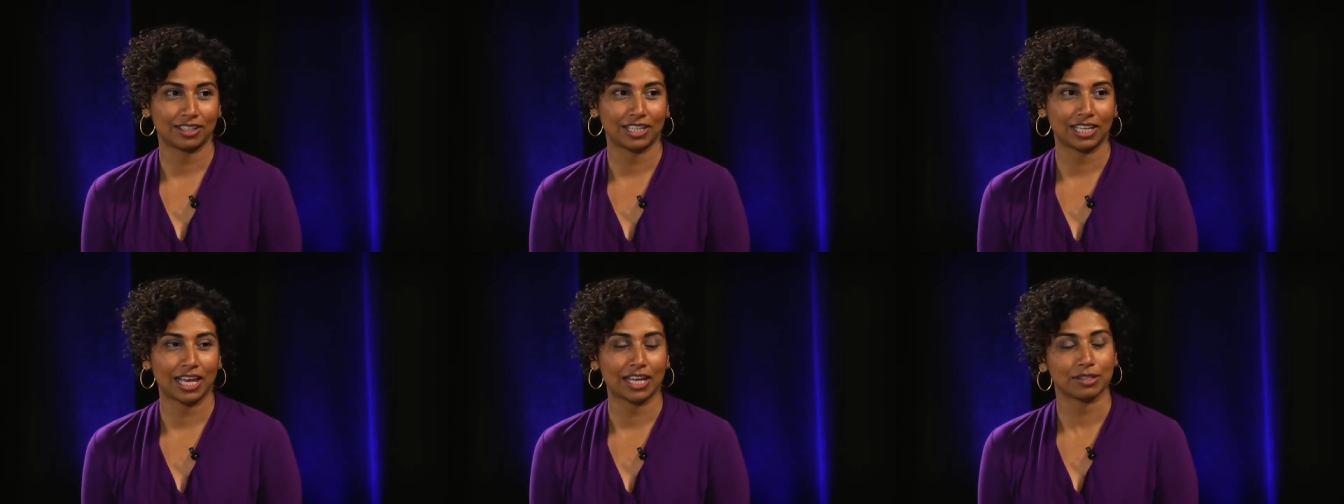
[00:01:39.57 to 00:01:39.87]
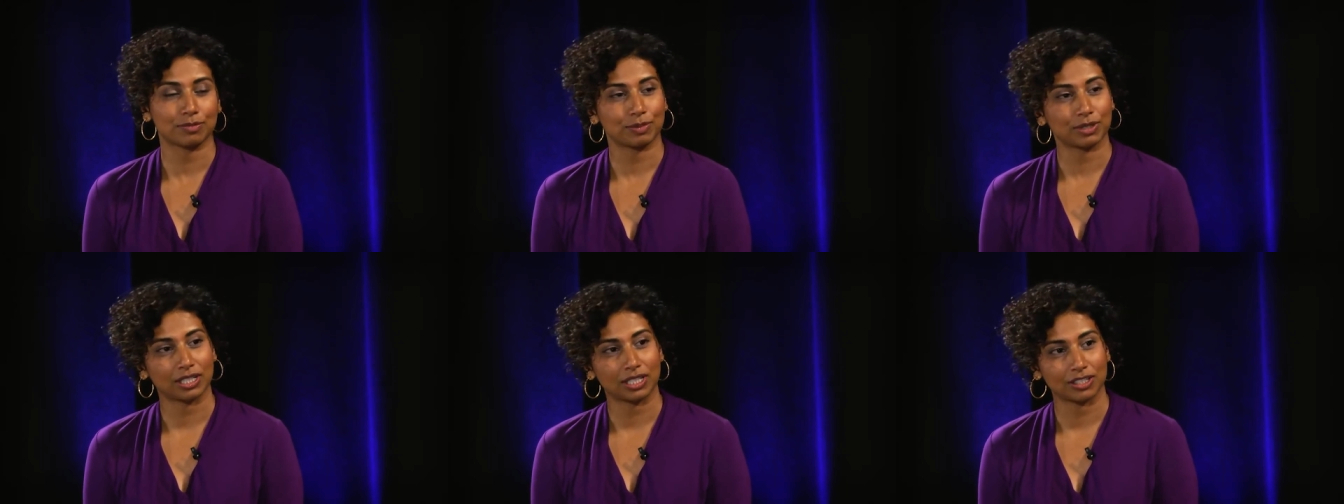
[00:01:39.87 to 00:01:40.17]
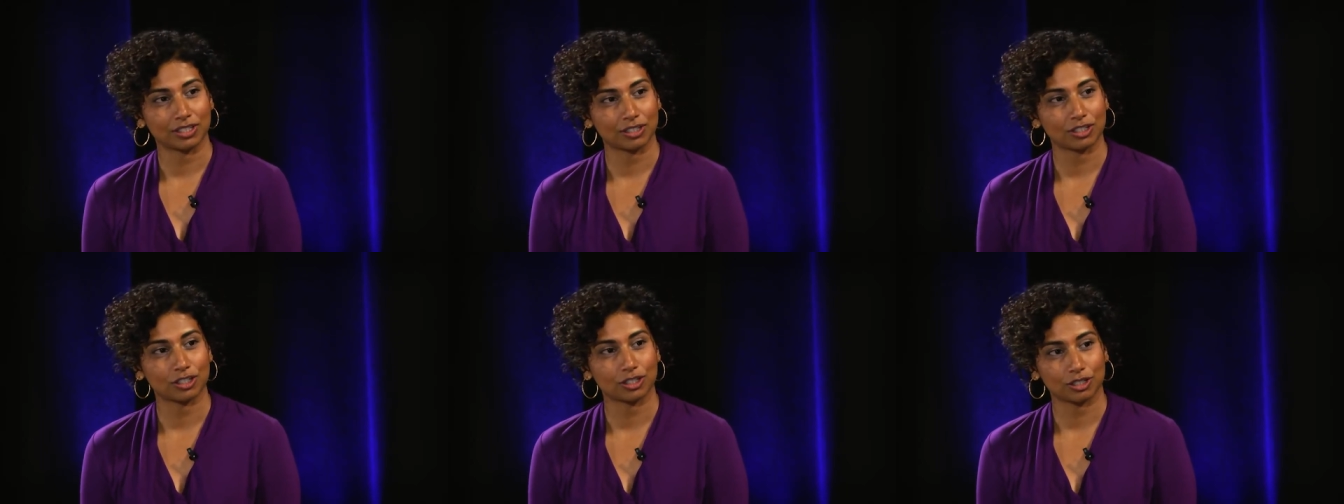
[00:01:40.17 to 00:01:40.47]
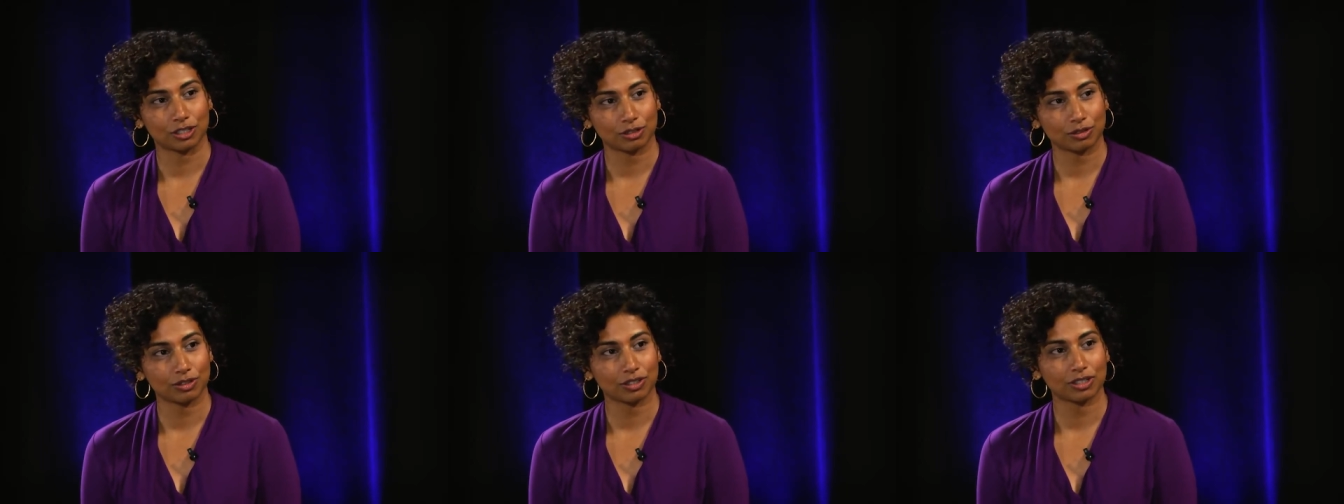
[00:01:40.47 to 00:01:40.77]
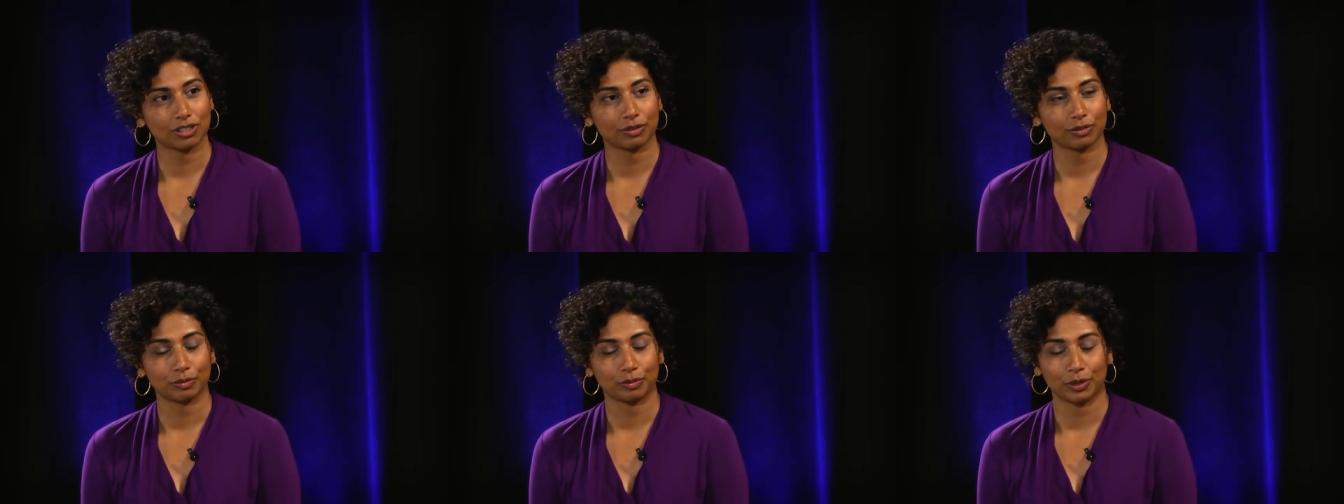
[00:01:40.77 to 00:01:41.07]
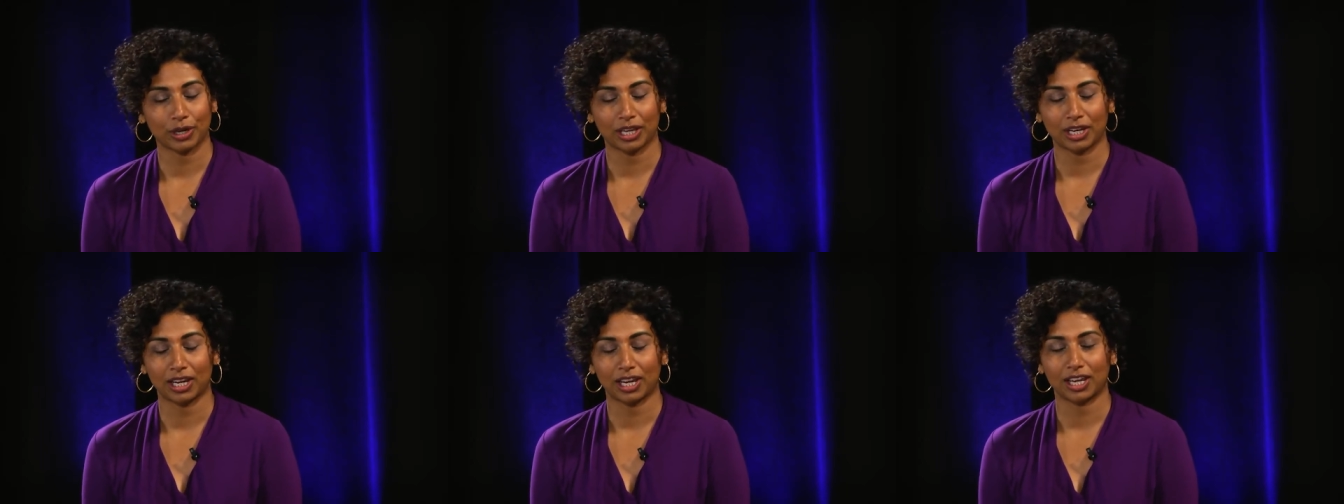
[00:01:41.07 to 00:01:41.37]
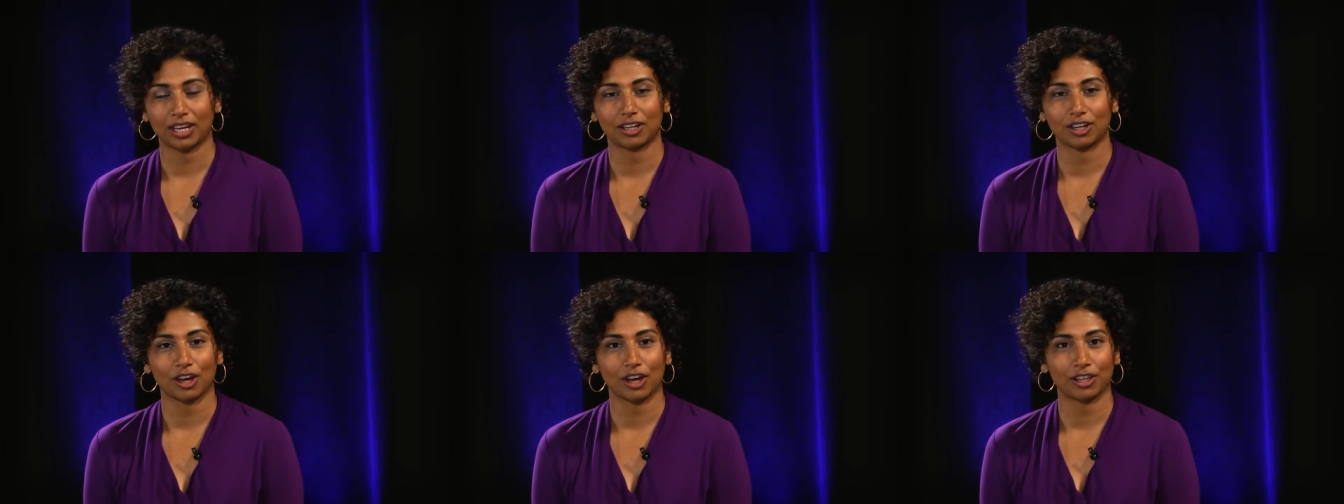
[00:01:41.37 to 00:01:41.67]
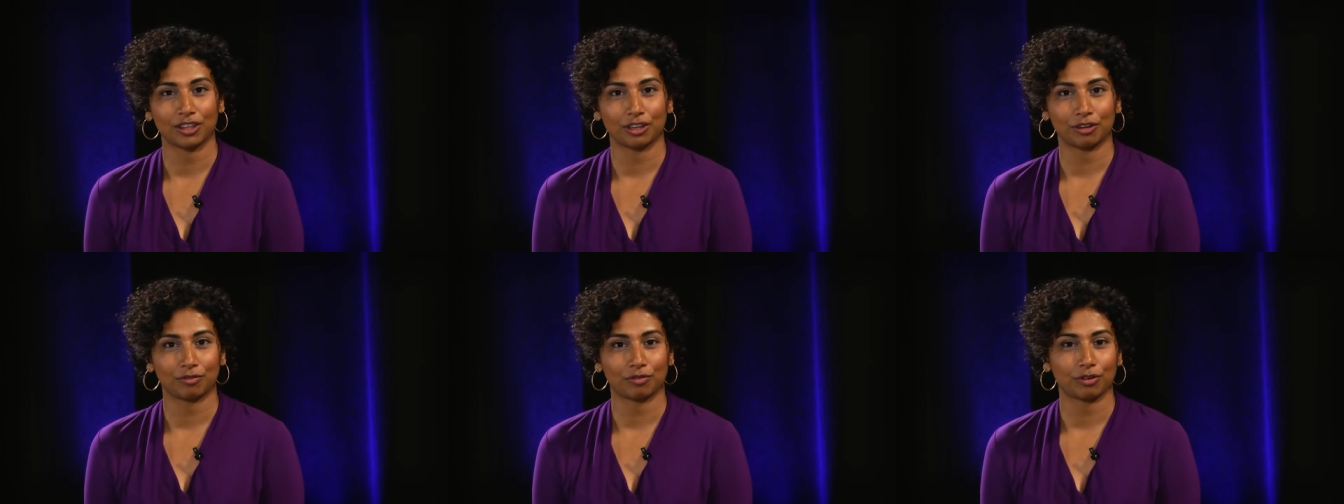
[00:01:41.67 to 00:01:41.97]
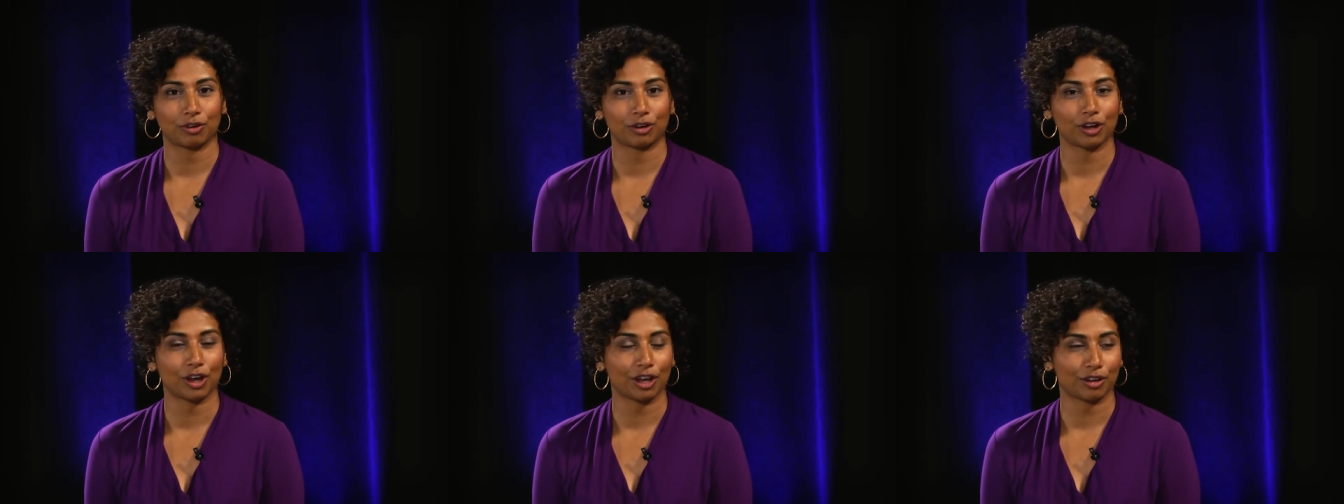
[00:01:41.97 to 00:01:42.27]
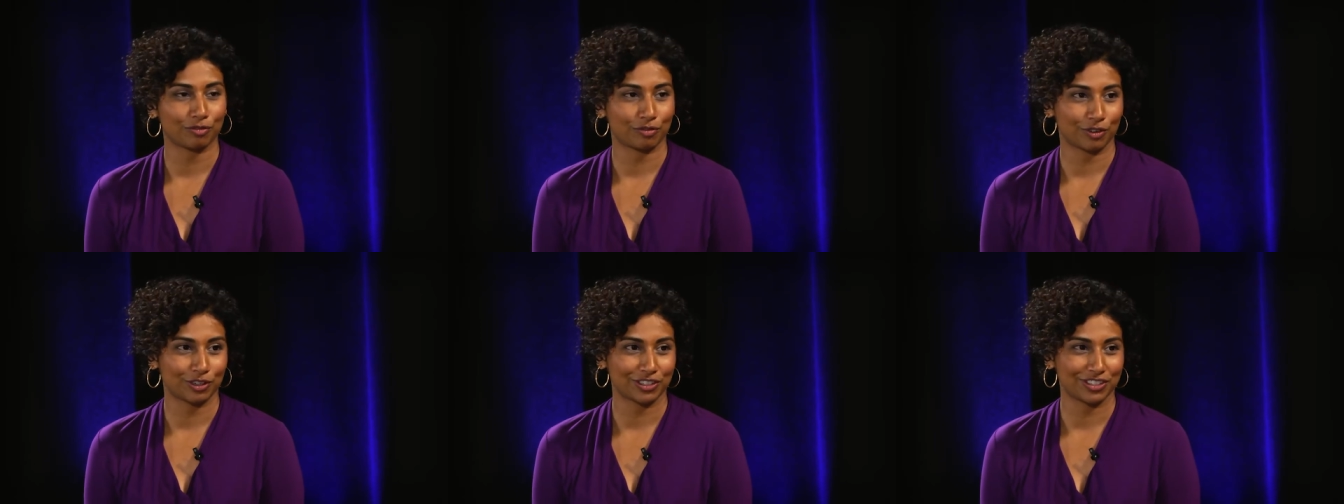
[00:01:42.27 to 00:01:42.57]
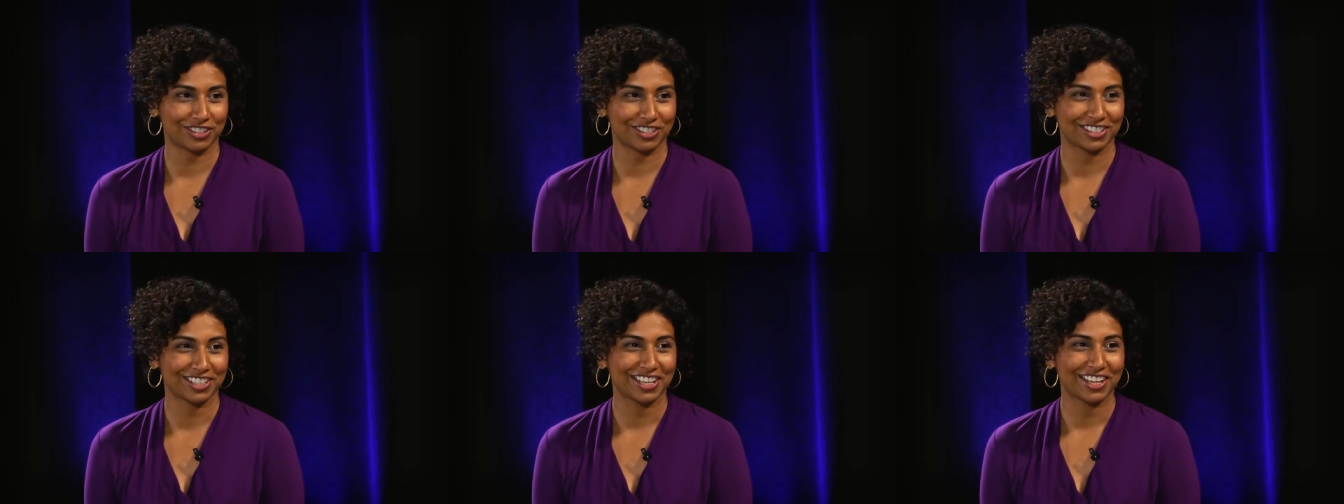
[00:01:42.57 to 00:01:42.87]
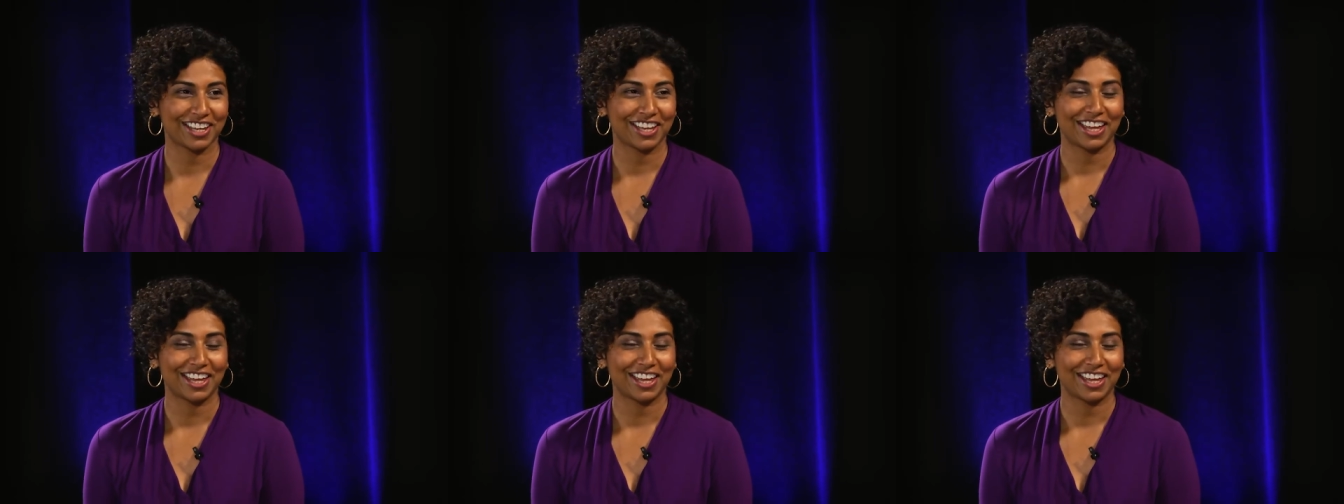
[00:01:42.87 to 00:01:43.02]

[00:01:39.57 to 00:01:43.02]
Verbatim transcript: the Aspen Institute when I had gone there for a conference.